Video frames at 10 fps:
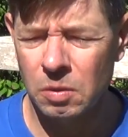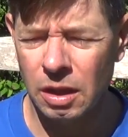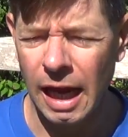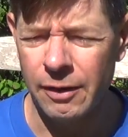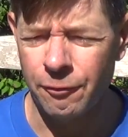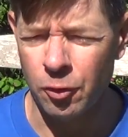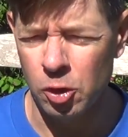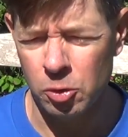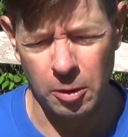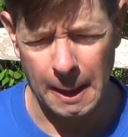light
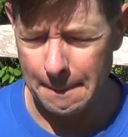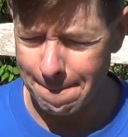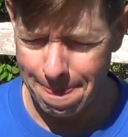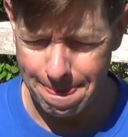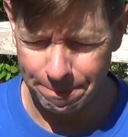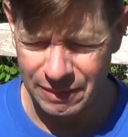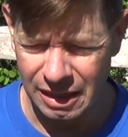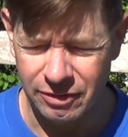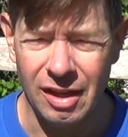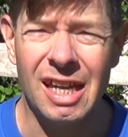fruit like
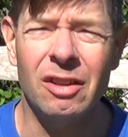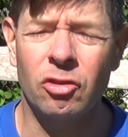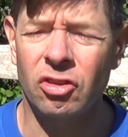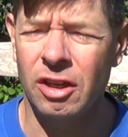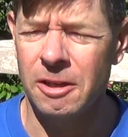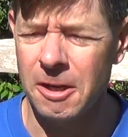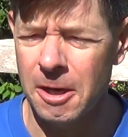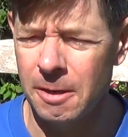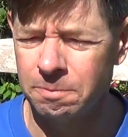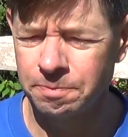dates and
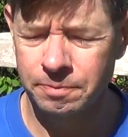um,